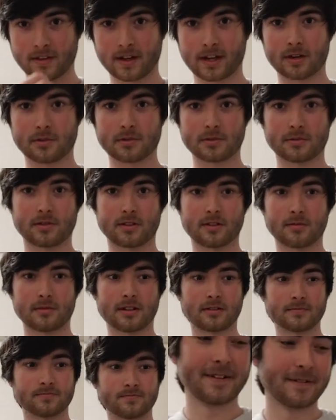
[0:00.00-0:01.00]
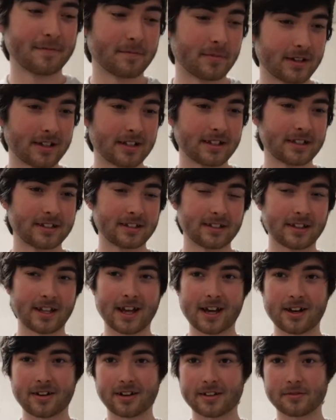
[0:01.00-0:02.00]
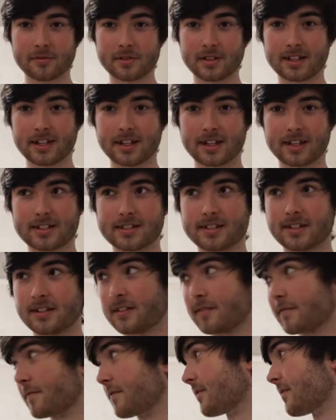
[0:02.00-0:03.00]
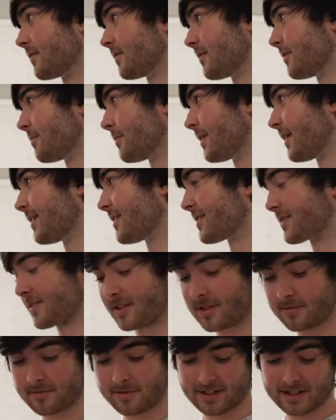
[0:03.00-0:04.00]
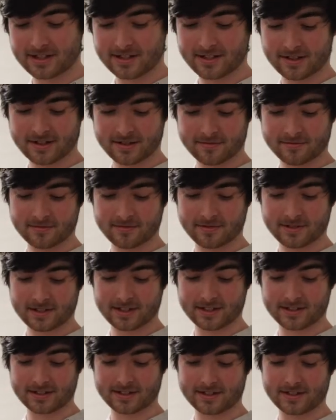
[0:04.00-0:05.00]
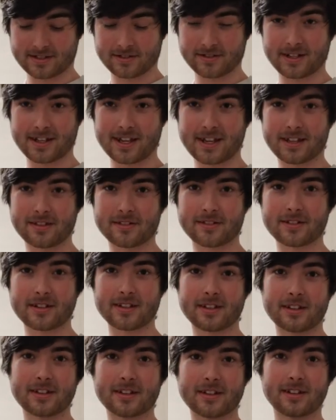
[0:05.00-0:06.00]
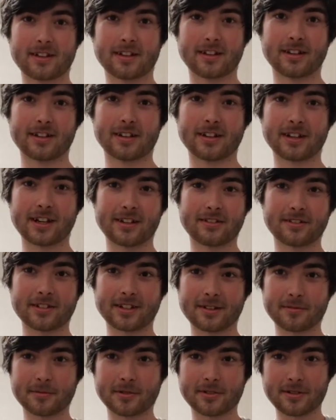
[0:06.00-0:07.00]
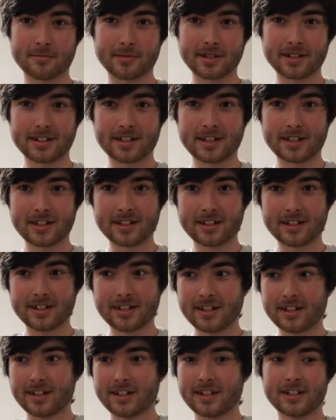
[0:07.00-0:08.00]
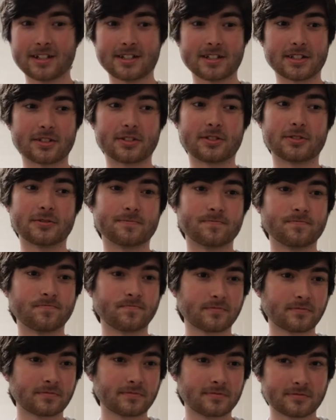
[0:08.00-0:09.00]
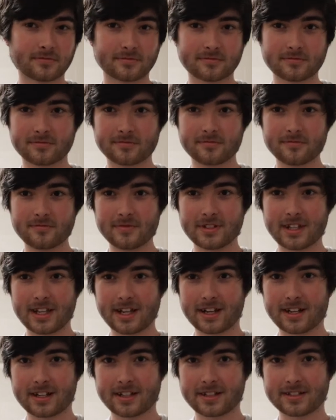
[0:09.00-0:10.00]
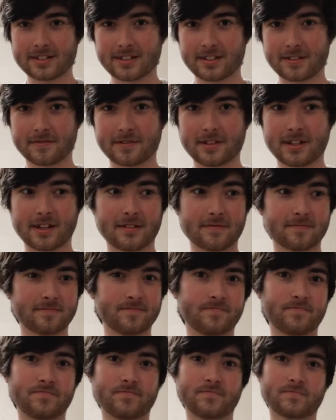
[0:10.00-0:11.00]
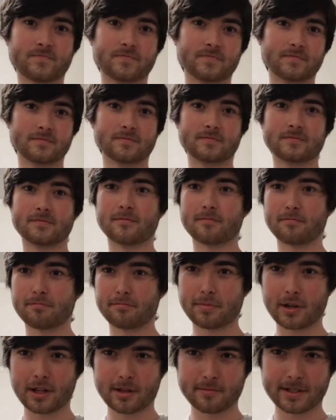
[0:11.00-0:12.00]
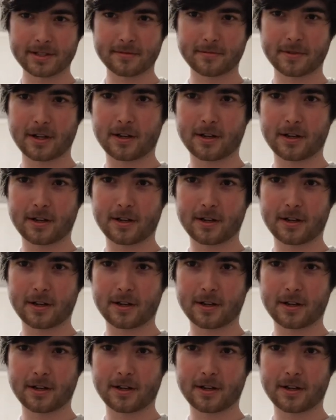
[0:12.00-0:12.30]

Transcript: thing I was worried about. But now I really got to get studying for my astronomy exam because it's already 8:30. Uh, I don't think I'm going to bed tonight, so yeah, got to get study for that. Probably make some